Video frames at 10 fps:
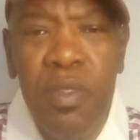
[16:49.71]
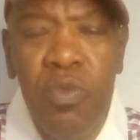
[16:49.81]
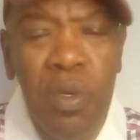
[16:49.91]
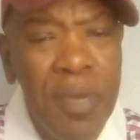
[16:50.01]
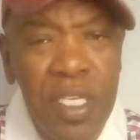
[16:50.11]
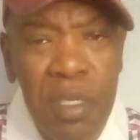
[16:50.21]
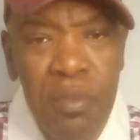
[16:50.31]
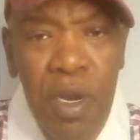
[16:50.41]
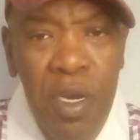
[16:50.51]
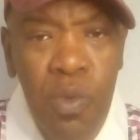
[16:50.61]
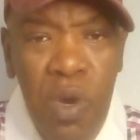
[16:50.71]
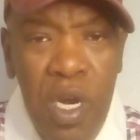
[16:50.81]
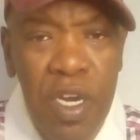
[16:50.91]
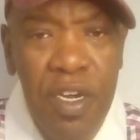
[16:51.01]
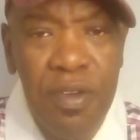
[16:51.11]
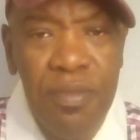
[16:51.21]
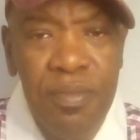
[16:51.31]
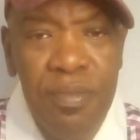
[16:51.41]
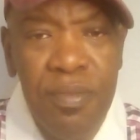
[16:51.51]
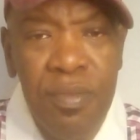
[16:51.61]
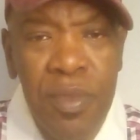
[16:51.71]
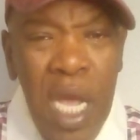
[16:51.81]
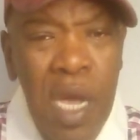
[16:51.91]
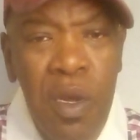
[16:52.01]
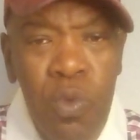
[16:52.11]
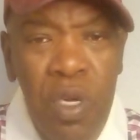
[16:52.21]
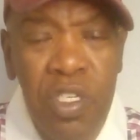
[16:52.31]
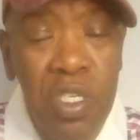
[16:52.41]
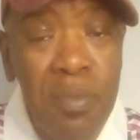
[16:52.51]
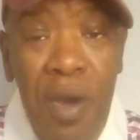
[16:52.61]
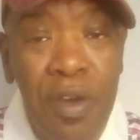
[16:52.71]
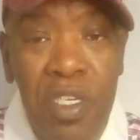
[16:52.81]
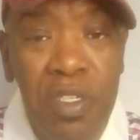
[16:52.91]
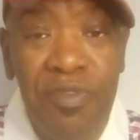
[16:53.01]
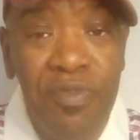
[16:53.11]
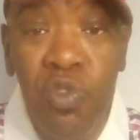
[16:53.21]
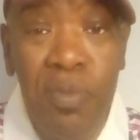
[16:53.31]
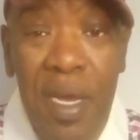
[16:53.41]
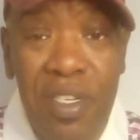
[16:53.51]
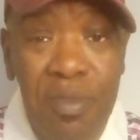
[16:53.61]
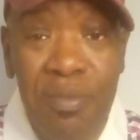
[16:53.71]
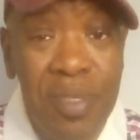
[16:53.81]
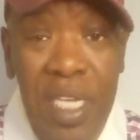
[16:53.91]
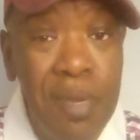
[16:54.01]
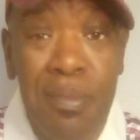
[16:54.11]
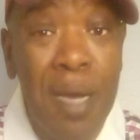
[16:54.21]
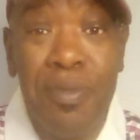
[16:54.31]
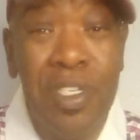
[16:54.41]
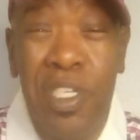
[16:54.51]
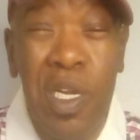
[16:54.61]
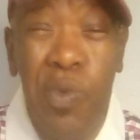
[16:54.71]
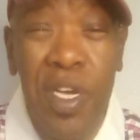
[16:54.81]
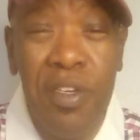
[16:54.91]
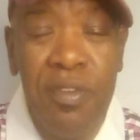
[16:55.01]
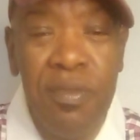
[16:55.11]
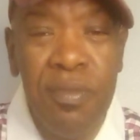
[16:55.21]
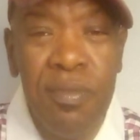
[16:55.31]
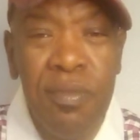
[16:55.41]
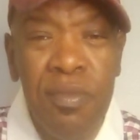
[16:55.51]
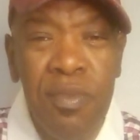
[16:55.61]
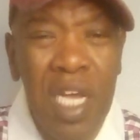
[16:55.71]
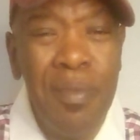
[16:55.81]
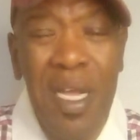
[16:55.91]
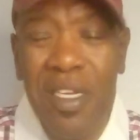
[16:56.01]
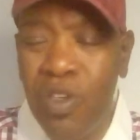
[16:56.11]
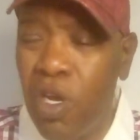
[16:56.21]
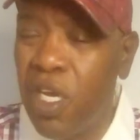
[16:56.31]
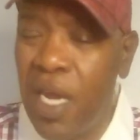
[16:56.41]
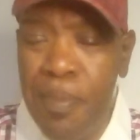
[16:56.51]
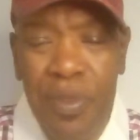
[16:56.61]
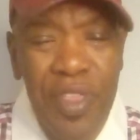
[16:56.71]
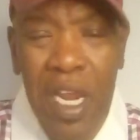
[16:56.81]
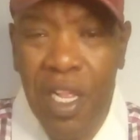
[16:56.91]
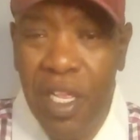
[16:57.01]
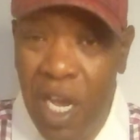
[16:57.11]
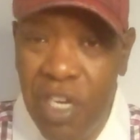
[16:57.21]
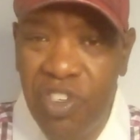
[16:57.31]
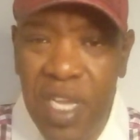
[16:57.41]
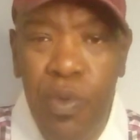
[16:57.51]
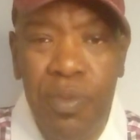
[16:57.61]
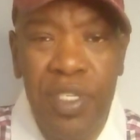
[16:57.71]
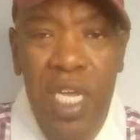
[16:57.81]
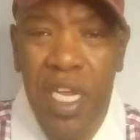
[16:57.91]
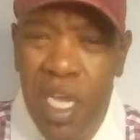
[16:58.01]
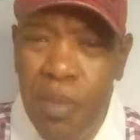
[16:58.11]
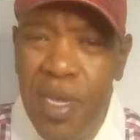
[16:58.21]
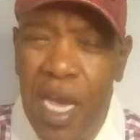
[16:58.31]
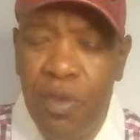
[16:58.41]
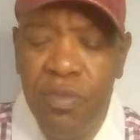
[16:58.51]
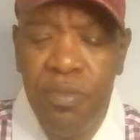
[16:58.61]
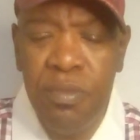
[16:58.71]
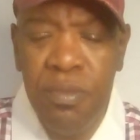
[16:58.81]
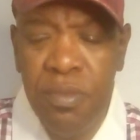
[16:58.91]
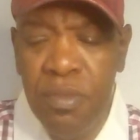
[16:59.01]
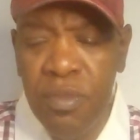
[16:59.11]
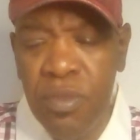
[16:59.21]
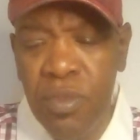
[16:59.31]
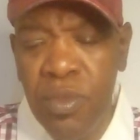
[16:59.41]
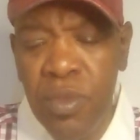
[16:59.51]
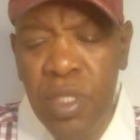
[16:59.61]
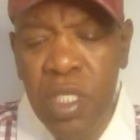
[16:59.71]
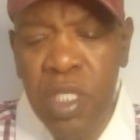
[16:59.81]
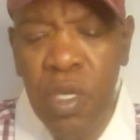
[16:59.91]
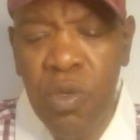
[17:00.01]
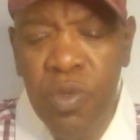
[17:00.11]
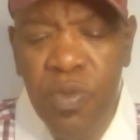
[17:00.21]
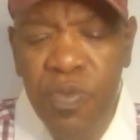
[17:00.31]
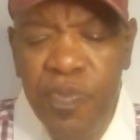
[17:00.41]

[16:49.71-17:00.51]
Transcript: what makes America work, how it works. Because America is ruled by some damn mobsters anyway. I'm not talking hypothetically. Understand what I'm saying. Hear me out. So